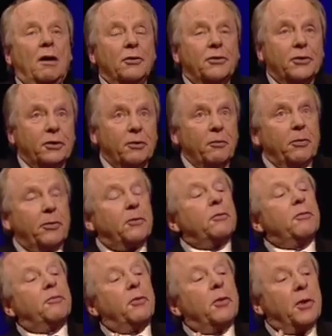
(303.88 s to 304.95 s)
asked
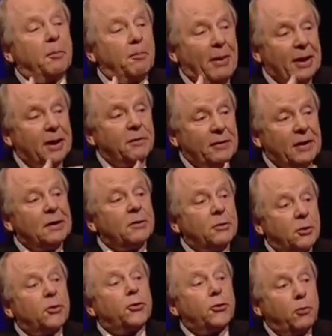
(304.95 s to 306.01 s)
for the Bank of
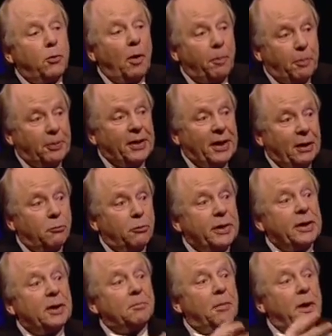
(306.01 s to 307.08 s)
England to swap their
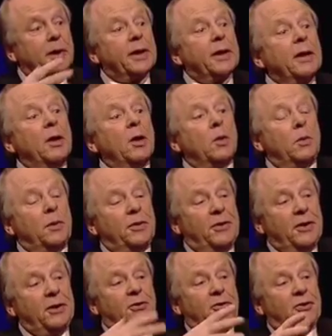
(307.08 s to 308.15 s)
real money
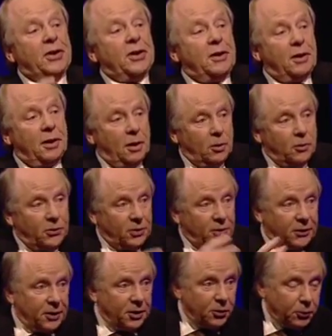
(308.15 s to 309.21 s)
with these CDOs
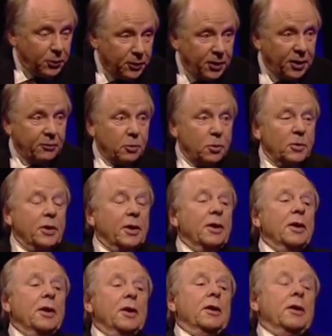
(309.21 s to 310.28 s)
and things which have all the
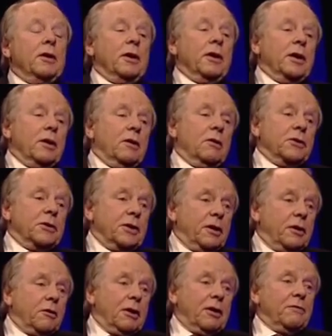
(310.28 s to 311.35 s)

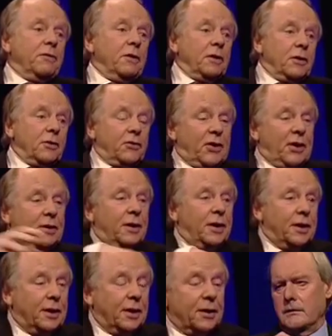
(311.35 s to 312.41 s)
incontinent grandfathers in
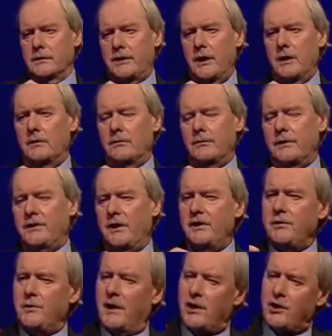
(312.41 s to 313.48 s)
it. So the
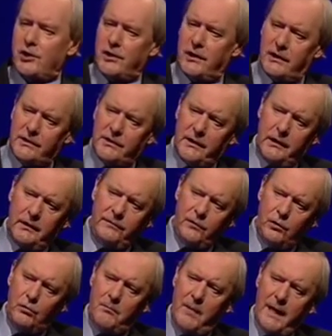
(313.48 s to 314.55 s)
situation is that if
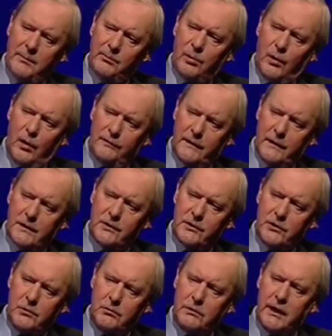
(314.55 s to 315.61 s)
you make
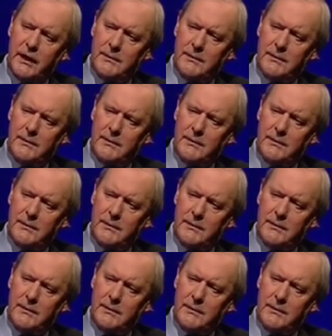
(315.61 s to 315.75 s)
profits, you